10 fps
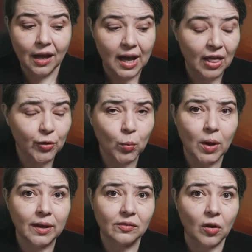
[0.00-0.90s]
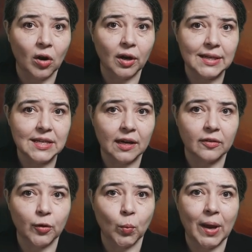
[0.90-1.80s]
otherwise architect
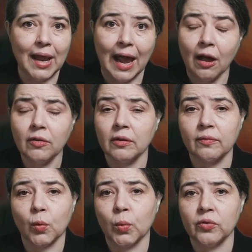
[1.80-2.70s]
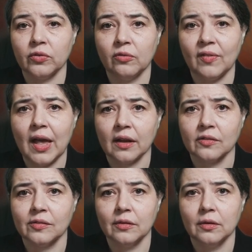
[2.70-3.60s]
their way out of the worst
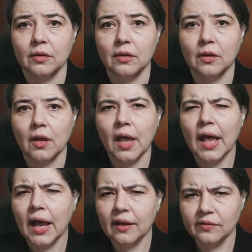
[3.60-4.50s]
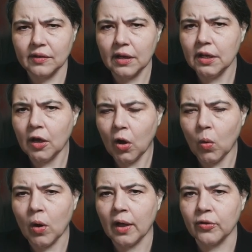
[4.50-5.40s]
effects. As study
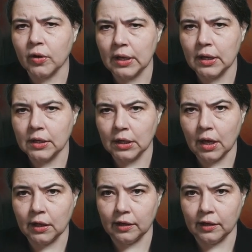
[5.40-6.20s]
co author Ian Young